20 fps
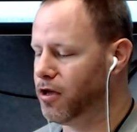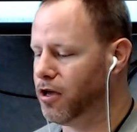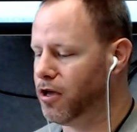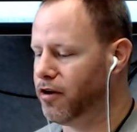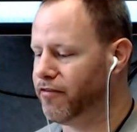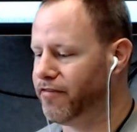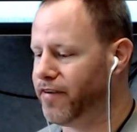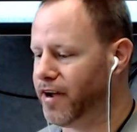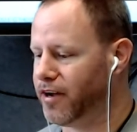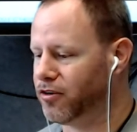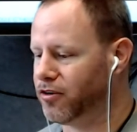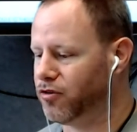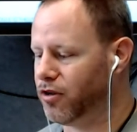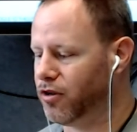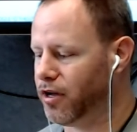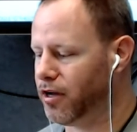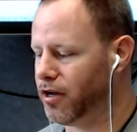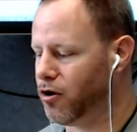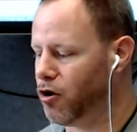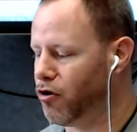And in fact,
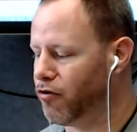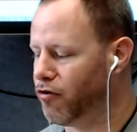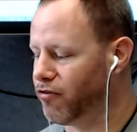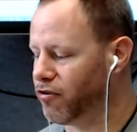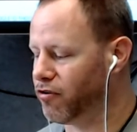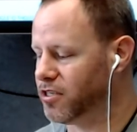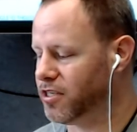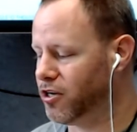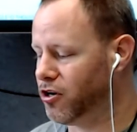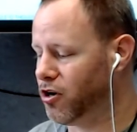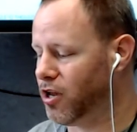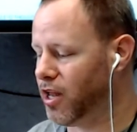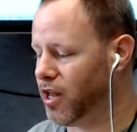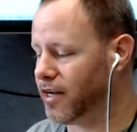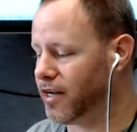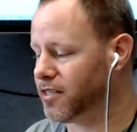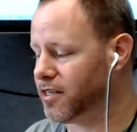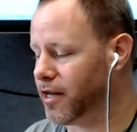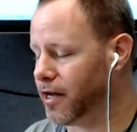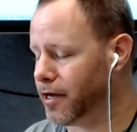over dinner
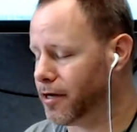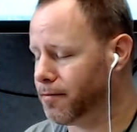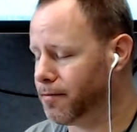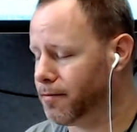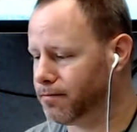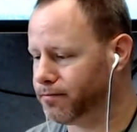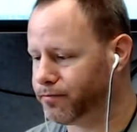last night,